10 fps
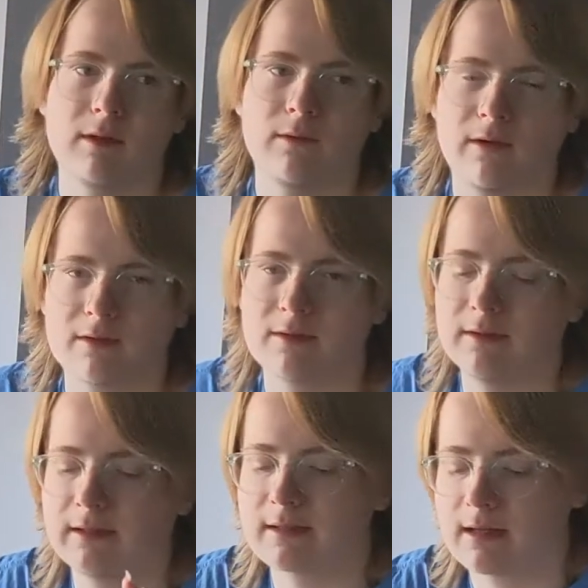
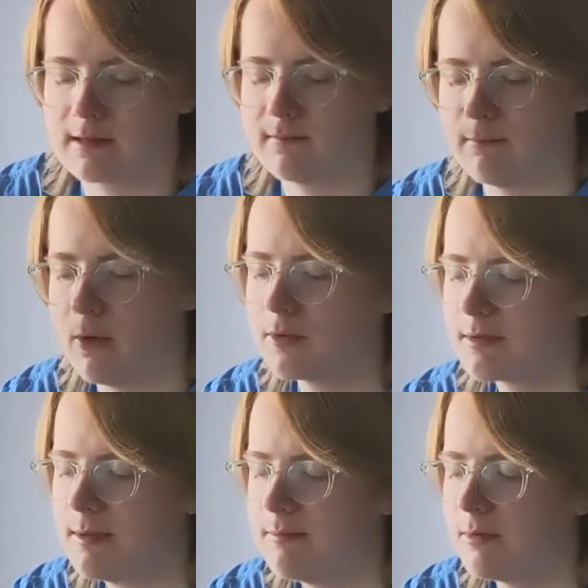universal in the sense of
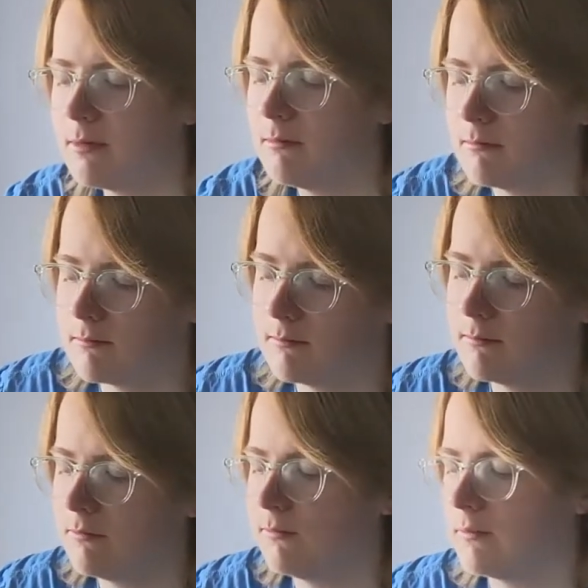most people
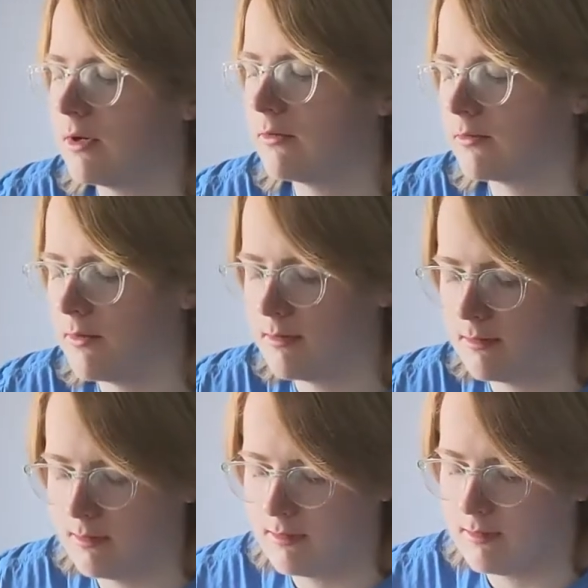go through it,